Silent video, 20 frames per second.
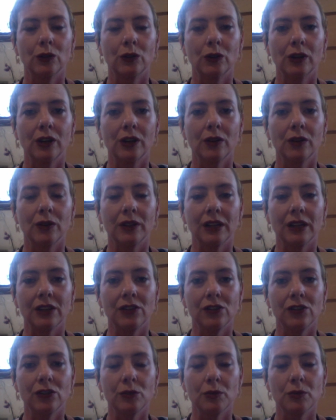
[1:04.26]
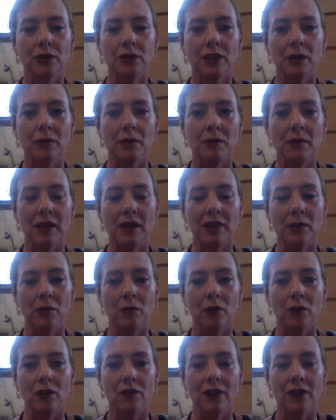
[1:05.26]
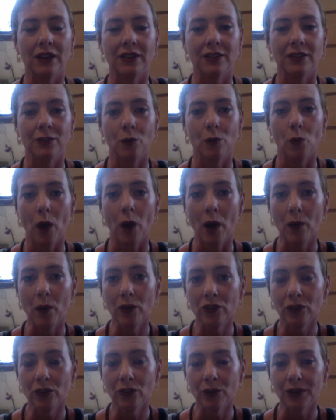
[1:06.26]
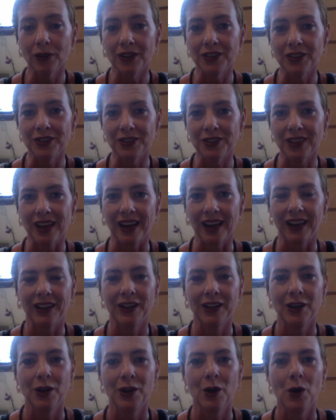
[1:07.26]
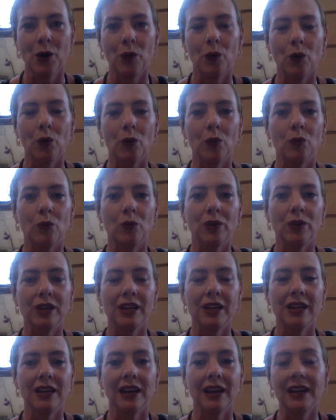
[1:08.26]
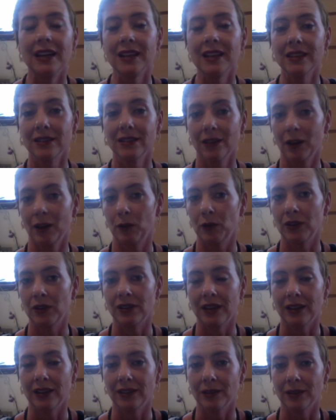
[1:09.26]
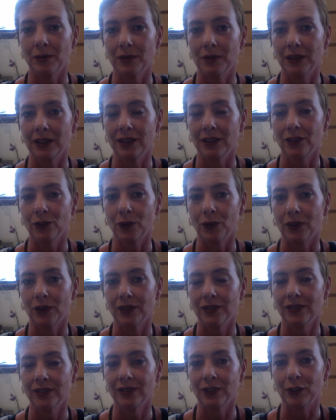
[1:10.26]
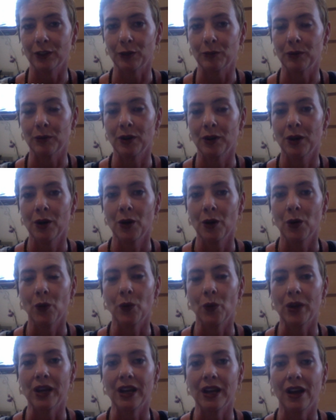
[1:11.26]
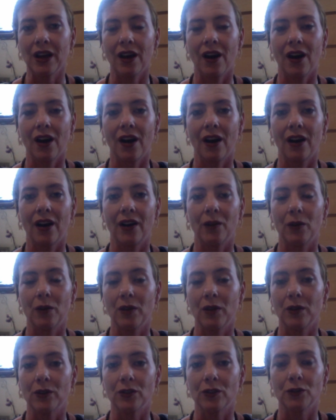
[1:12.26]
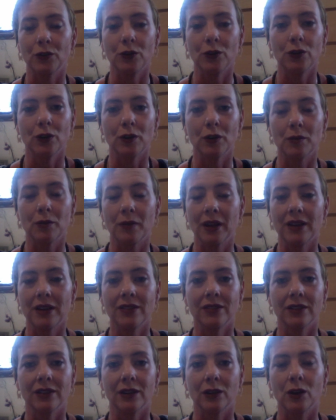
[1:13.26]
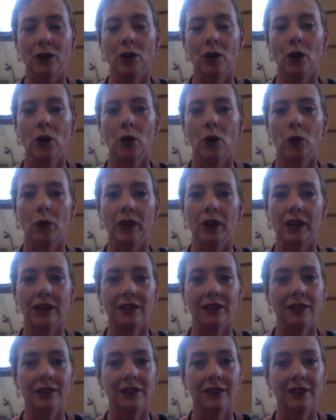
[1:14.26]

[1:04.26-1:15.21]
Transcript: create a relationship with them and make them more effective. And why would you want to do that? Well, when we, anytime we take something into our system, we are, whether it's food or medicine, we